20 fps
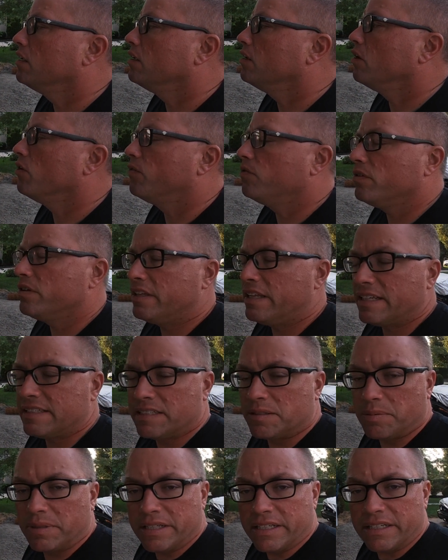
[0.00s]
hopefully that's
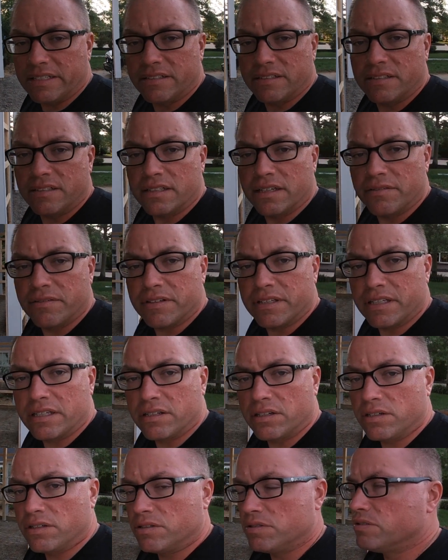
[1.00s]
the plan. Everything
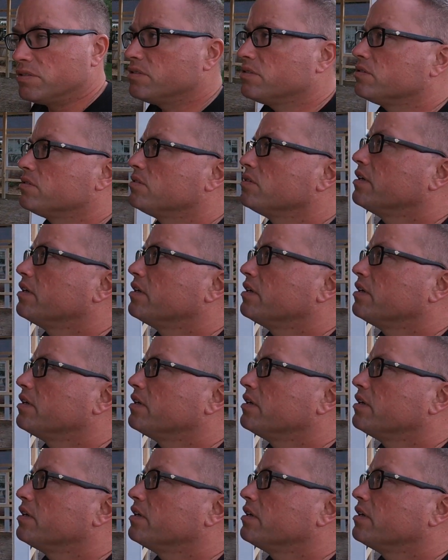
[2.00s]
goes